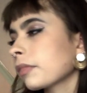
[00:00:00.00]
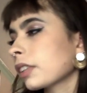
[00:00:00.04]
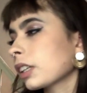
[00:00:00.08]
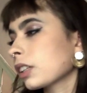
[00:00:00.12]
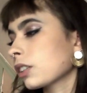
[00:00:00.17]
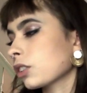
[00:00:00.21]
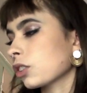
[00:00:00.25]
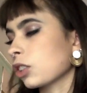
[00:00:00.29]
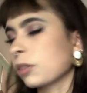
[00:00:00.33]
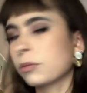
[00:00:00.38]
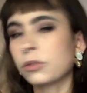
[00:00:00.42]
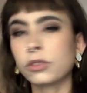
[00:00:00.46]

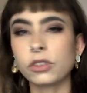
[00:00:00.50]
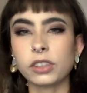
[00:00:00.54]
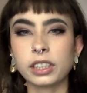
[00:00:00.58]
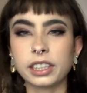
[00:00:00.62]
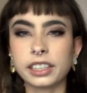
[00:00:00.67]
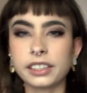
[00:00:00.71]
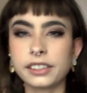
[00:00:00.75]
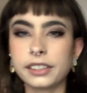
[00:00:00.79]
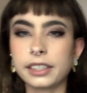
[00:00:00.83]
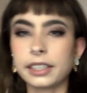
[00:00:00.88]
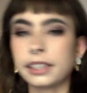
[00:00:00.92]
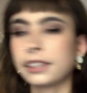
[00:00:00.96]
sorry, I'm swallowing
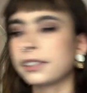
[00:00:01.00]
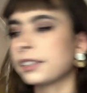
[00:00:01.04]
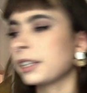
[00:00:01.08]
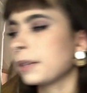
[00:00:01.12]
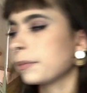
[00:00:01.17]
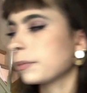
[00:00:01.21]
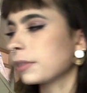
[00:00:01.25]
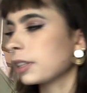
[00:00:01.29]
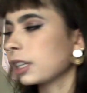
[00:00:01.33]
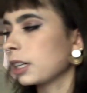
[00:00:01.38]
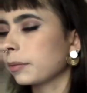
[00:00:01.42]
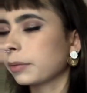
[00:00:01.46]
a cig at the
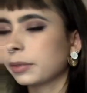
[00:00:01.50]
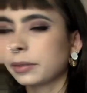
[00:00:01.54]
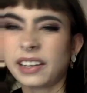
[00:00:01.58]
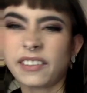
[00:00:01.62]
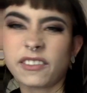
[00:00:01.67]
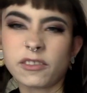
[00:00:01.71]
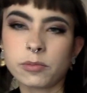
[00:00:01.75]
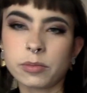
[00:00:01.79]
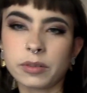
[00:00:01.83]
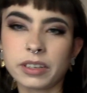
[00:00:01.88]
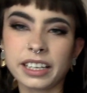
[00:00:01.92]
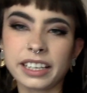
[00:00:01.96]
same time, I'm going to
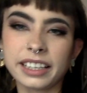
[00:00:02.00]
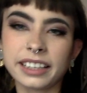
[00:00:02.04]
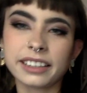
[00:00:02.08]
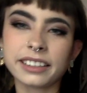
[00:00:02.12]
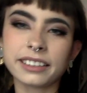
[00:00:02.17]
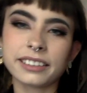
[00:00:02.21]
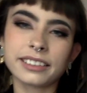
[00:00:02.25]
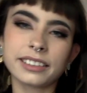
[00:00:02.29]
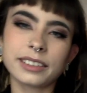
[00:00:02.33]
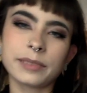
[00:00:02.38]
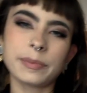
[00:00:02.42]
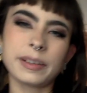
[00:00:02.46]
have a break,
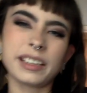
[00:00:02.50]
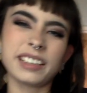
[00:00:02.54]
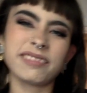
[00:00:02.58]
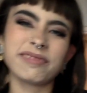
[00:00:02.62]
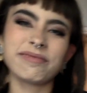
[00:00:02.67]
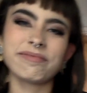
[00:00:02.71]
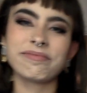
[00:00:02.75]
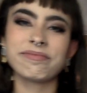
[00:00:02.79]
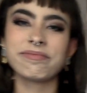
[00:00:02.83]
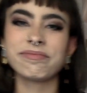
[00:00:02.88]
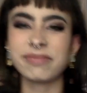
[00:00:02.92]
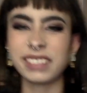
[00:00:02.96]
it's a bit
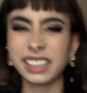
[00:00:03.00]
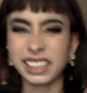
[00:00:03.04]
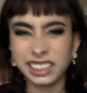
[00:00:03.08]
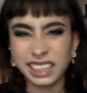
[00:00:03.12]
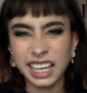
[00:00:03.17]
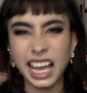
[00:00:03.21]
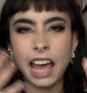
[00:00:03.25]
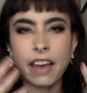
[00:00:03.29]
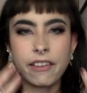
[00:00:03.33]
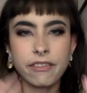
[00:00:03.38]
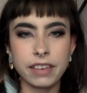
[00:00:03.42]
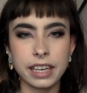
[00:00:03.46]

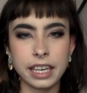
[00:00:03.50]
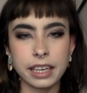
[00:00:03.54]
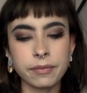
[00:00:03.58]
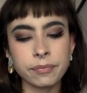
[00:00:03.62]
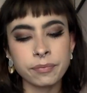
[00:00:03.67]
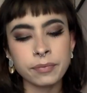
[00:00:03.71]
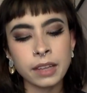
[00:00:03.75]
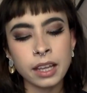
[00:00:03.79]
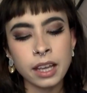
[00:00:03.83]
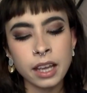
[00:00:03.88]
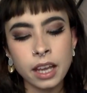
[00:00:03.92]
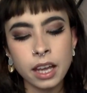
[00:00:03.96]
heavy.
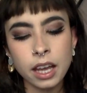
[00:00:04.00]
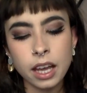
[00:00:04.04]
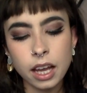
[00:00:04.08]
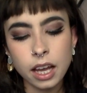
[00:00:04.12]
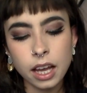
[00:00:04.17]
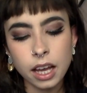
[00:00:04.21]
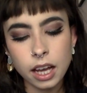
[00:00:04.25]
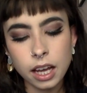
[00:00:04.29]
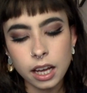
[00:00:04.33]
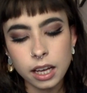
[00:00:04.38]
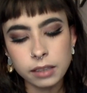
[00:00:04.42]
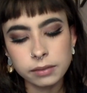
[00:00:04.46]

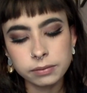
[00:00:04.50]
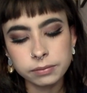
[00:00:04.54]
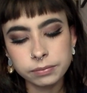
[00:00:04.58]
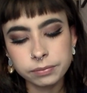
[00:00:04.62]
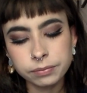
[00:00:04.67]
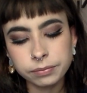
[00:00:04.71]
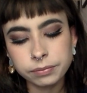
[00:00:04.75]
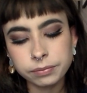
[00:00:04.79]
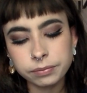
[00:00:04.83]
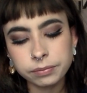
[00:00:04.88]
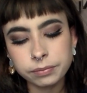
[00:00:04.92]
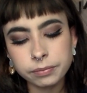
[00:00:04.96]

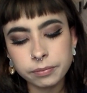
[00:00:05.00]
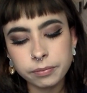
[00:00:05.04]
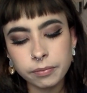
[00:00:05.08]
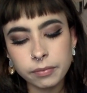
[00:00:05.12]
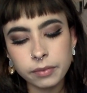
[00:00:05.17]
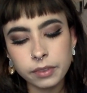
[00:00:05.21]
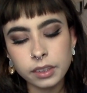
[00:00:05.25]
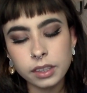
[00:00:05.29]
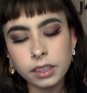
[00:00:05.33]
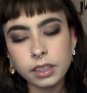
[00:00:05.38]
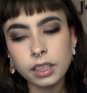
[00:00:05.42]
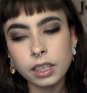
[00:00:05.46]
I'm
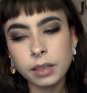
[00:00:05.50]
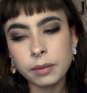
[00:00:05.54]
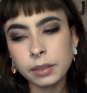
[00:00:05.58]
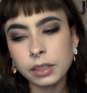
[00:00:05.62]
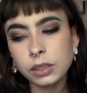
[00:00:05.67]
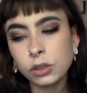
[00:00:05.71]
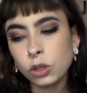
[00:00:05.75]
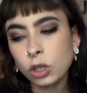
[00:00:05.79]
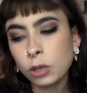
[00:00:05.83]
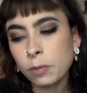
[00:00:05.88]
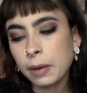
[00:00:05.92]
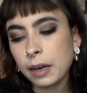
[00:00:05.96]
going
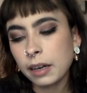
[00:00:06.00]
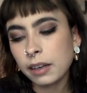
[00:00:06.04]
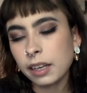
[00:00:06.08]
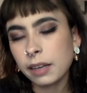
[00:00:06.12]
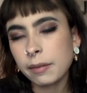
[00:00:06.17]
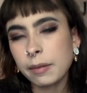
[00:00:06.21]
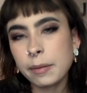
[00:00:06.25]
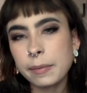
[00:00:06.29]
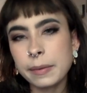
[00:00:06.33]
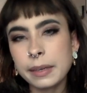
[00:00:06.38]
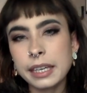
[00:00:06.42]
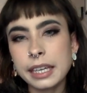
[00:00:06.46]
to talk about
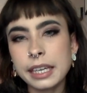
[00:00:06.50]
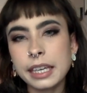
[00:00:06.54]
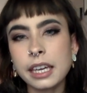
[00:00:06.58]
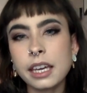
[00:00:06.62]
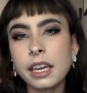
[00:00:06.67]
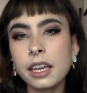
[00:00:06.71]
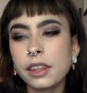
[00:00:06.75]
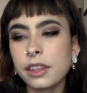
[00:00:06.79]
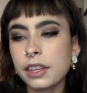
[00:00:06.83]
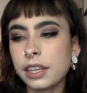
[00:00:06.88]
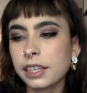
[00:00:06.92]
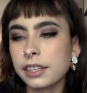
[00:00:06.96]
maybe
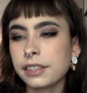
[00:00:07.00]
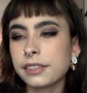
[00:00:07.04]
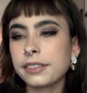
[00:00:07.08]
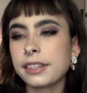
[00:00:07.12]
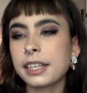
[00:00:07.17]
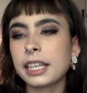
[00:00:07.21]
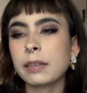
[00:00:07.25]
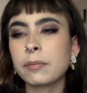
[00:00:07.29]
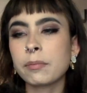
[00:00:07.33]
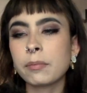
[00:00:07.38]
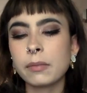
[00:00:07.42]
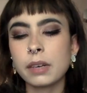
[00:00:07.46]
the
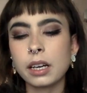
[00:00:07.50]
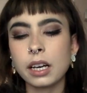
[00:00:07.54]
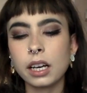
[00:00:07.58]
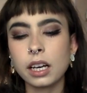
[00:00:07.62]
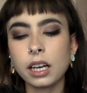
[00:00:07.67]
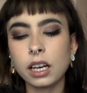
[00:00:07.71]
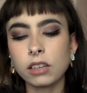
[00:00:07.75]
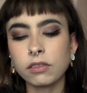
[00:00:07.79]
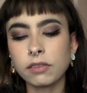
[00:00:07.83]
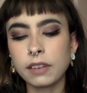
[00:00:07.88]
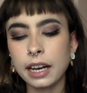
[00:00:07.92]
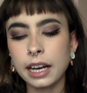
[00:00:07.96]

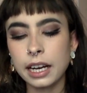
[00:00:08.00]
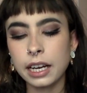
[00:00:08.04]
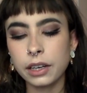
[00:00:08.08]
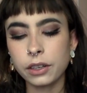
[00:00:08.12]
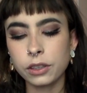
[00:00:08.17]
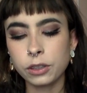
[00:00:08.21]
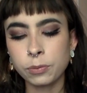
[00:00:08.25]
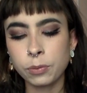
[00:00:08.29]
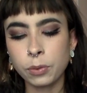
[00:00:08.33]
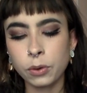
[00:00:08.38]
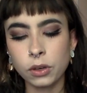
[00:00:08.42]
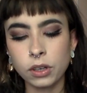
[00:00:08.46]
stigma
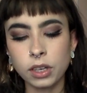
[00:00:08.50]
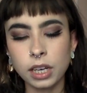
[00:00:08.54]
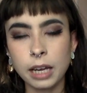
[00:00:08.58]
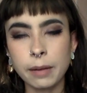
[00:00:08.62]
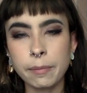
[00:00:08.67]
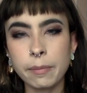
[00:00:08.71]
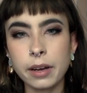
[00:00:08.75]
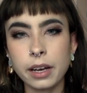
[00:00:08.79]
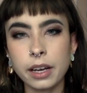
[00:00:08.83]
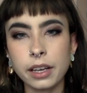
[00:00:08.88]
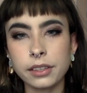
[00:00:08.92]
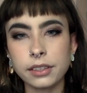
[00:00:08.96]
around
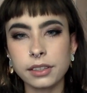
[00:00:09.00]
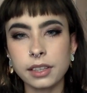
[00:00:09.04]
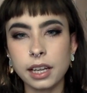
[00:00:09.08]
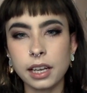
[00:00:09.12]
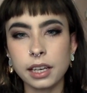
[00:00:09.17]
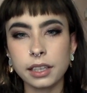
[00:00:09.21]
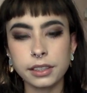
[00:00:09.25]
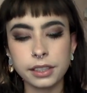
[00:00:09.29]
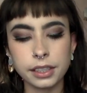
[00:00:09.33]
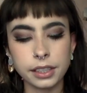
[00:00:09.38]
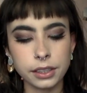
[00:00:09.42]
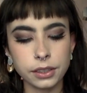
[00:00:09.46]
borderline
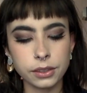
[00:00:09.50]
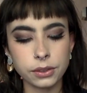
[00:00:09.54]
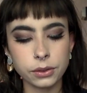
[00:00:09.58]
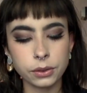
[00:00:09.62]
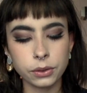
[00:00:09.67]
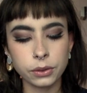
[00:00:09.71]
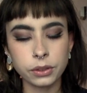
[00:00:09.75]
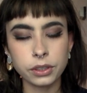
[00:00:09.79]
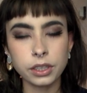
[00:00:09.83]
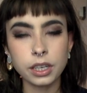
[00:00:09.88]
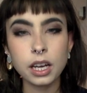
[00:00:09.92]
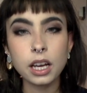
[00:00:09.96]
personality
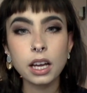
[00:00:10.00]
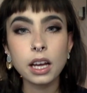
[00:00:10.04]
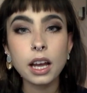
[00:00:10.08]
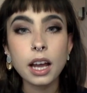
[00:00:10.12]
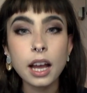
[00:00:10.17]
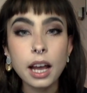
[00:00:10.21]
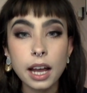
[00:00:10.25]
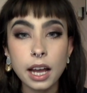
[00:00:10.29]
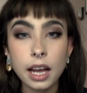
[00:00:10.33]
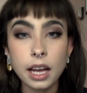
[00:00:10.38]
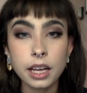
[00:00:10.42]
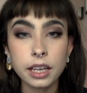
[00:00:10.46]
disorder
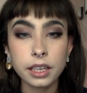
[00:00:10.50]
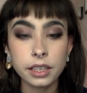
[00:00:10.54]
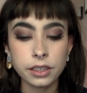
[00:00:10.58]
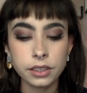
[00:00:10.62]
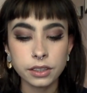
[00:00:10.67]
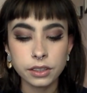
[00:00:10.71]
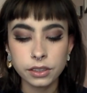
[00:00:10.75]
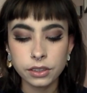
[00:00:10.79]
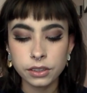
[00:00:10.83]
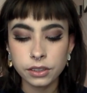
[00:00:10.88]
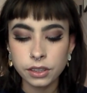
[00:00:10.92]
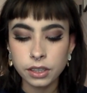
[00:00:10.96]

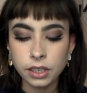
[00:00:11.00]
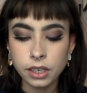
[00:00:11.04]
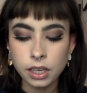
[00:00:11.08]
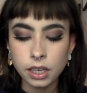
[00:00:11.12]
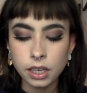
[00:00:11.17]
and